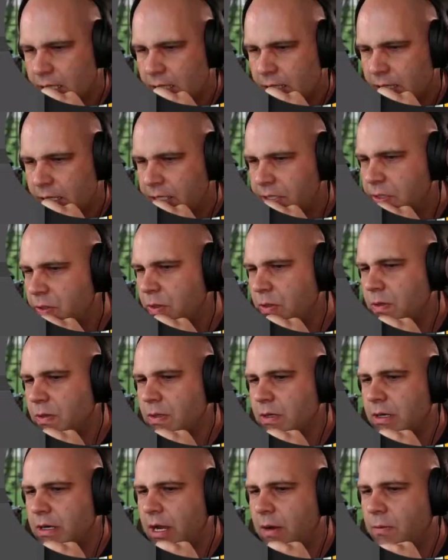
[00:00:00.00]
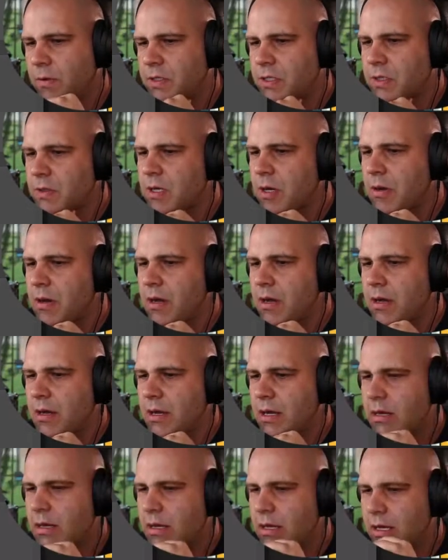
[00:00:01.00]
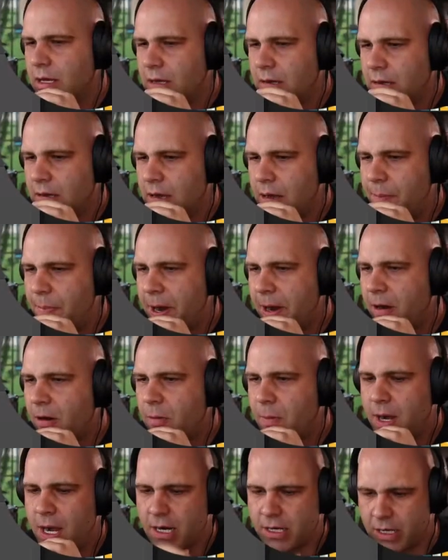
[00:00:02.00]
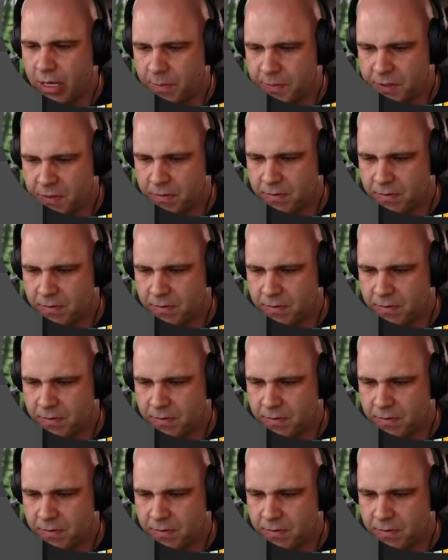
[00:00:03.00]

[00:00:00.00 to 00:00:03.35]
let's do, okay, we'll do apparel mock-ups